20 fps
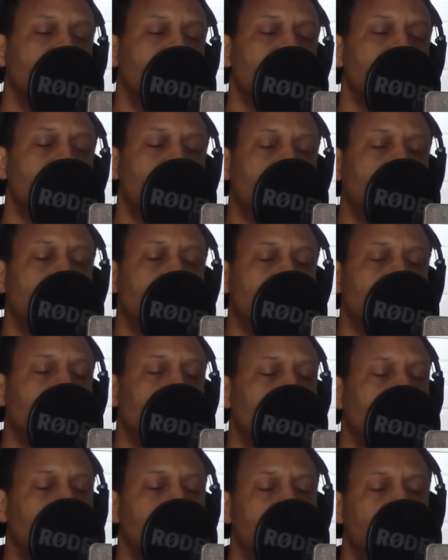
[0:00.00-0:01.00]
from our
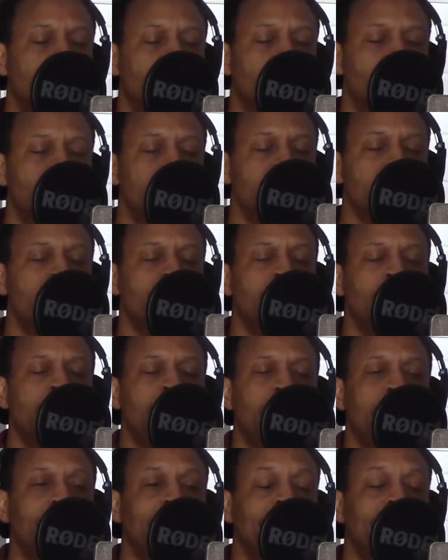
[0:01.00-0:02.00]
mothers
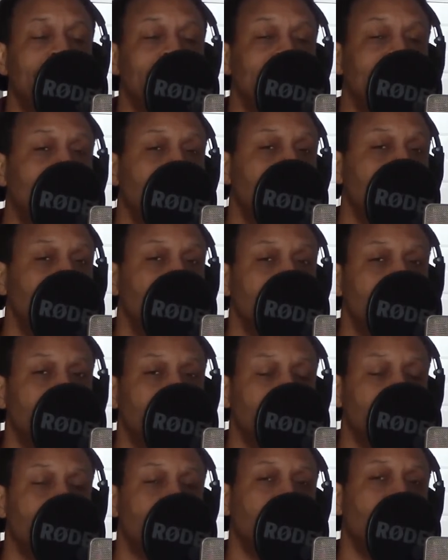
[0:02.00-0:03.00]
and the love that they
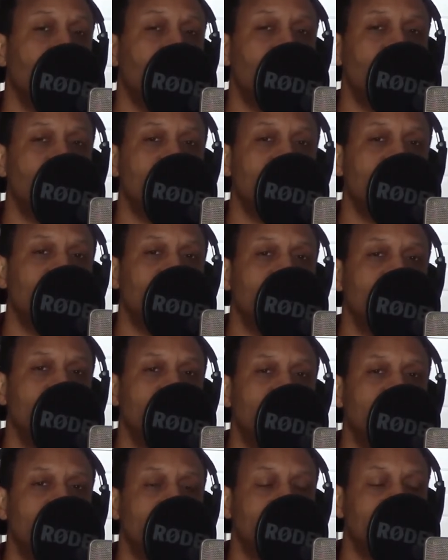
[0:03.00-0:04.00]
show.
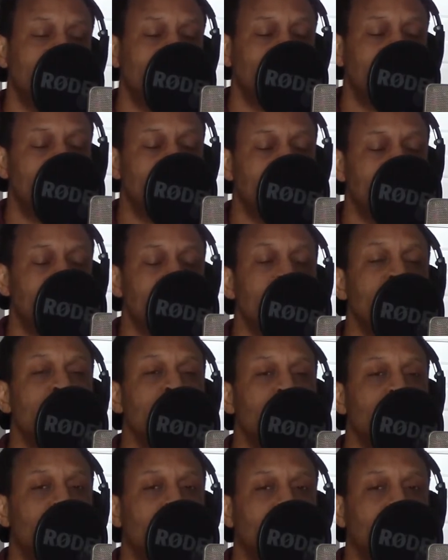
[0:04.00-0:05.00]
And I think that is
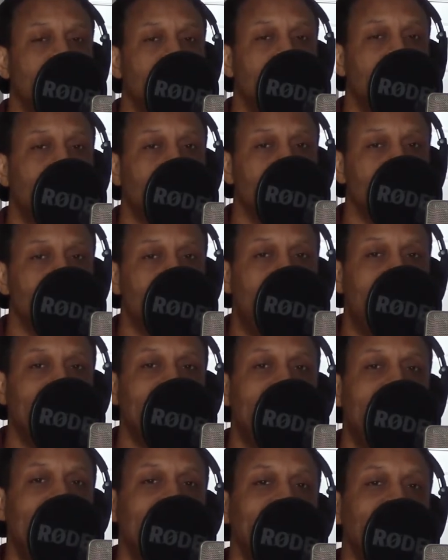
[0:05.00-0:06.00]
extremely important. So
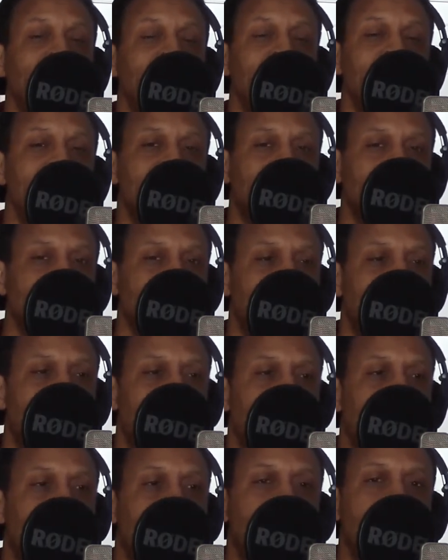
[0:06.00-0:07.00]
I use that
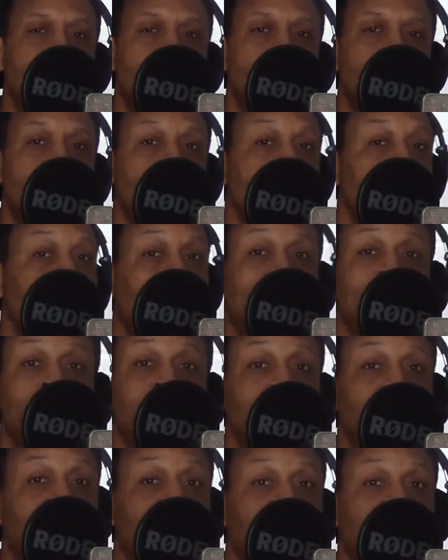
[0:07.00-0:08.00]
now with my
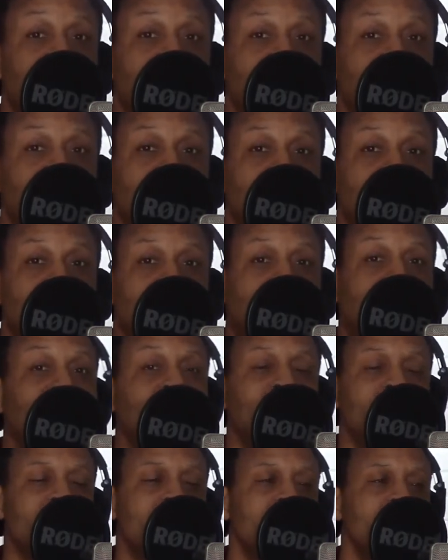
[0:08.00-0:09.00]
children. I even
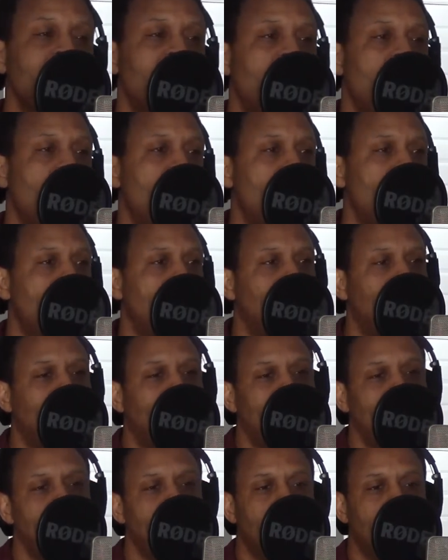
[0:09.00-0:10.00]
see how my
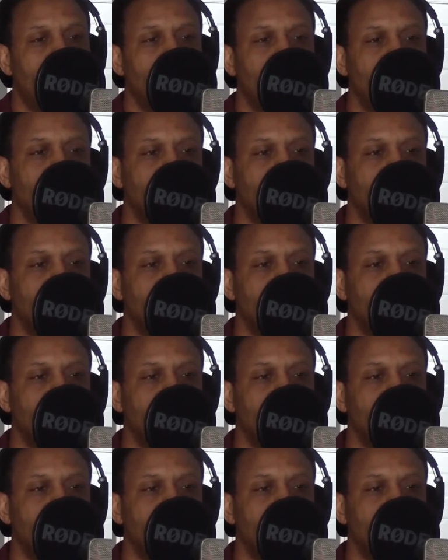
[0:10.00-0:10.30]
mother